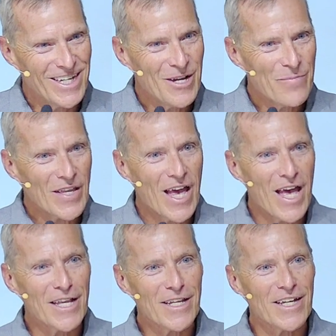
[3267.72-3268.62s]

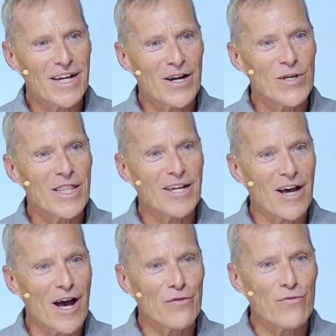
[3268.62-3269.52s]
and uh, we thank
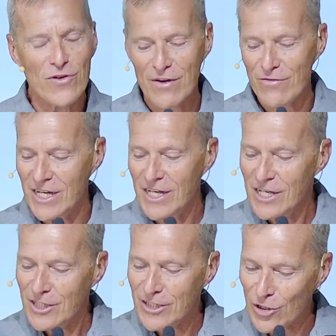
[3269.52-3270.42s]
God for every
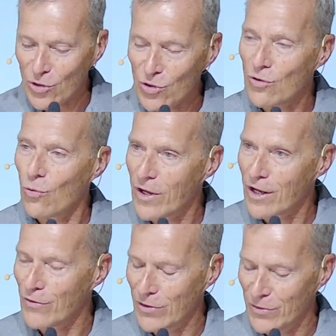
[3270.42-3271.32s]
single one
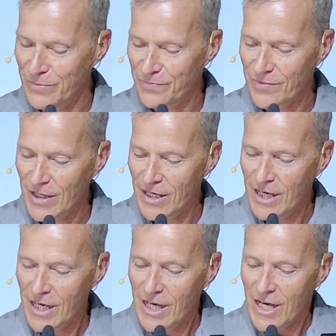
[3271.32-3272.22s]
of you.
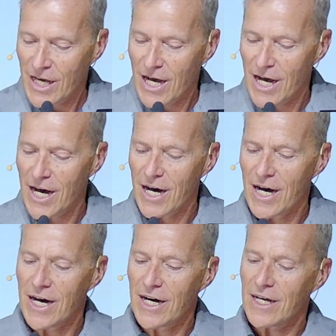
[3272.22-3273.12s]

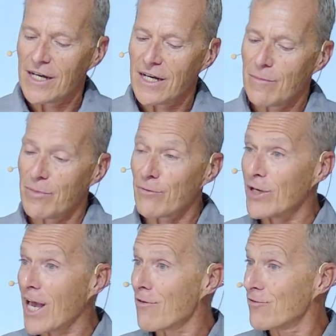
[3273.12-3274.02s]
Uh, but we
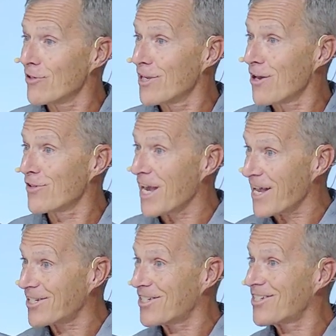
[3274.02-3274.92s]
have enough
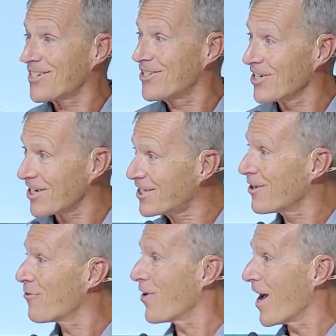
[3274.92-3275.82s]
guests to
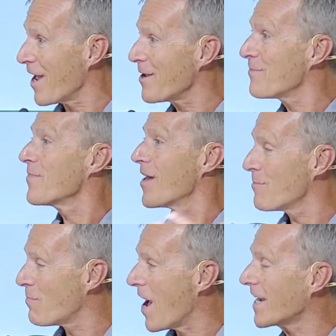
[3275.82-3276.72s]
justify
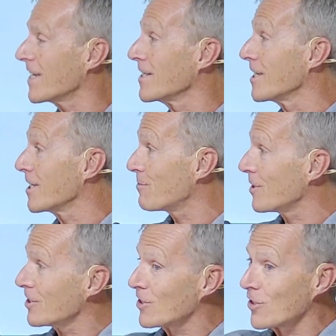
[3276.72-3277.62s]
unpacking this
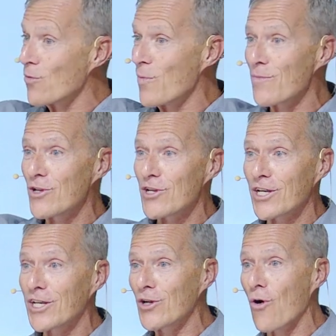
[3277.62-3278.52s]
because, you know, maybe you're
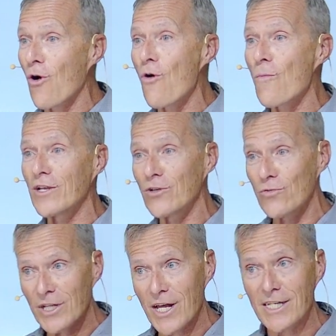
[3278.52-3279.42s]
going to go home and you
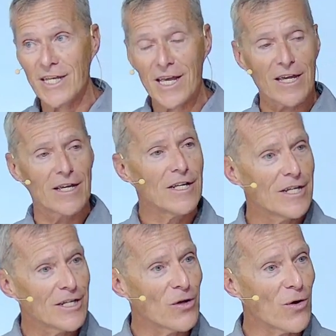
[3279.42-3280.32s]
realize, hey,
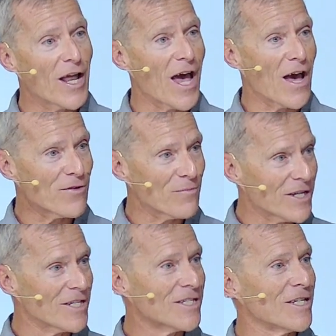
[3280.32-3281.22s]
you know what? I haven't been
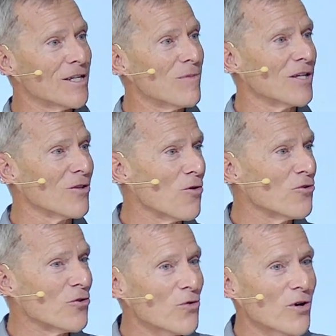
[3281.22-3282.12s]
esteeming
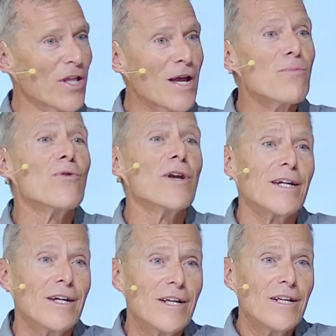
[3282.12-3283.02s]
those who are
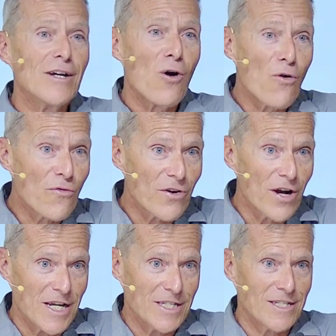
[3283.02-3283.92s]
laboring over
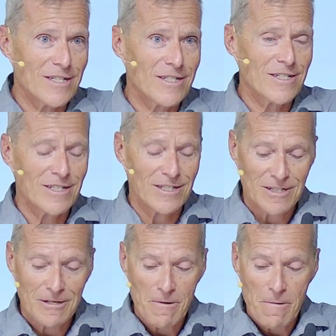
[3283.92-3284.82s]
us.
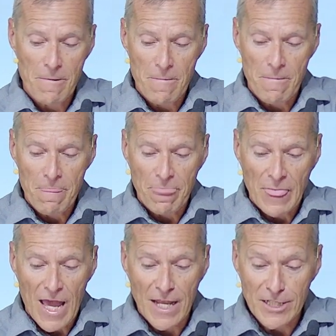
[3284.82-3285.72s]

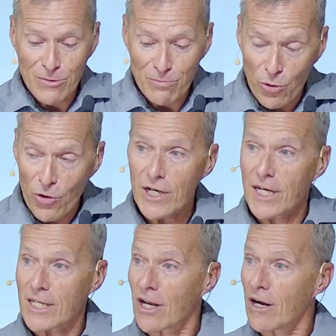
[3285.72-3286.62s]
And it's important,
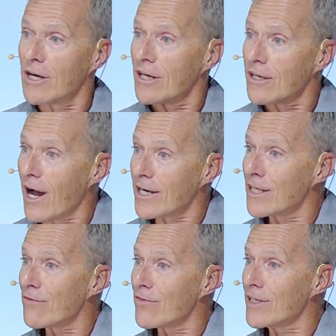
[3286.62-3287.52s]
it's our God
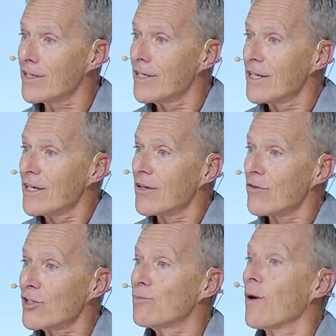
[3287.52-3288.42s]
given
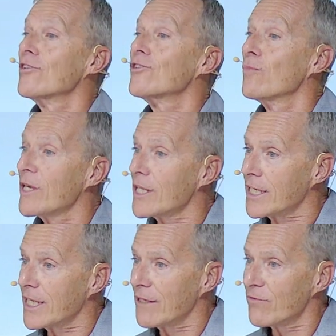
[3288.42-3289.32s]

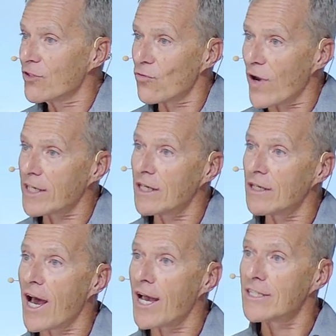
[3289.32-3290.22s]
responsibility to
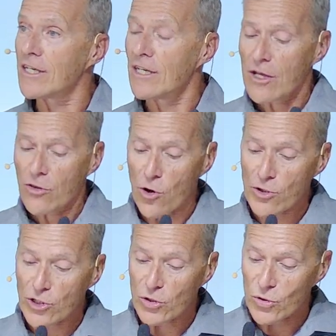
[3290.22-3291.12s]
recognize
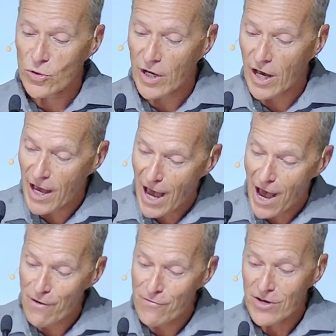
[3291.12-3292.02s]
those who
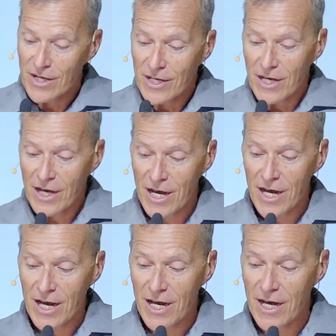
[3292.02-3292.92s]
have
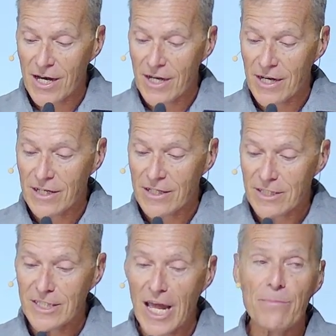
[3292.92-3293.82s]
uh,
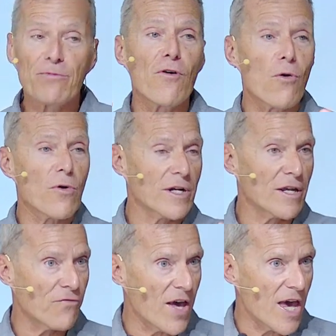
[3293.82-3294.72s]
stepped forward in
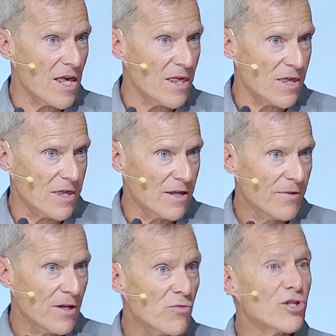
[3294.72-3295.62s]
faith,
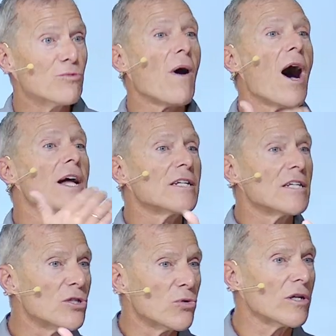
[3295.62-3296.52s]
responded
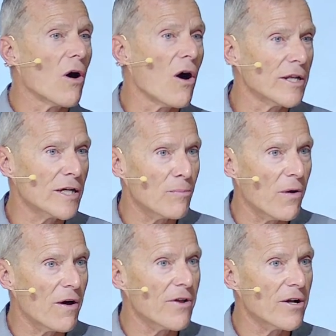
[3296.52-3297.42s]
to a calling
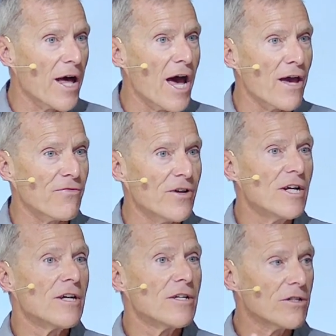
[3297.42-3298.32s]
upon their life
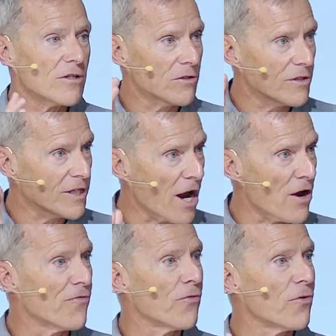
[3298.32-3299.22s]
to care
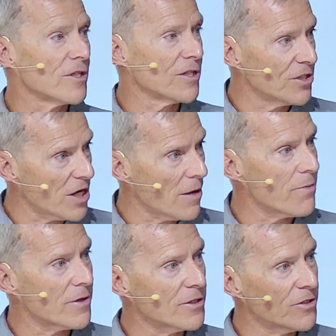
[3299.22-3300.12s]
for, to
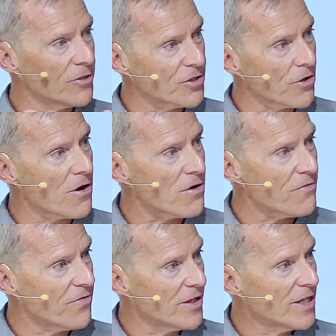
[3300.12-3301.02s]
shepherd, to
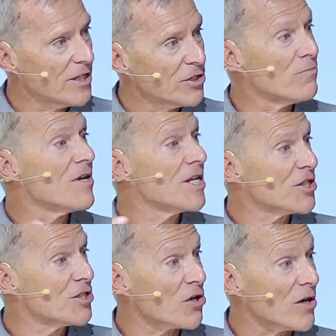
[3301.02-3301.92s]
serve to
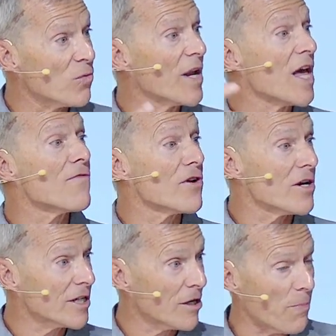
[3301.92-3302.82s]
minister in whatever
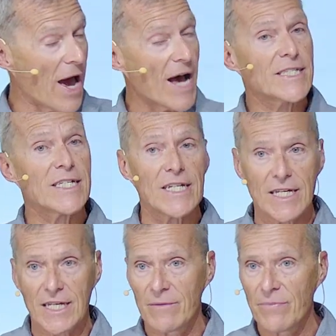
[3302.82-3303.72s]

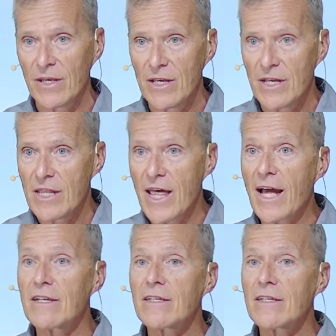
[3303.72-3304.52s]
capacity that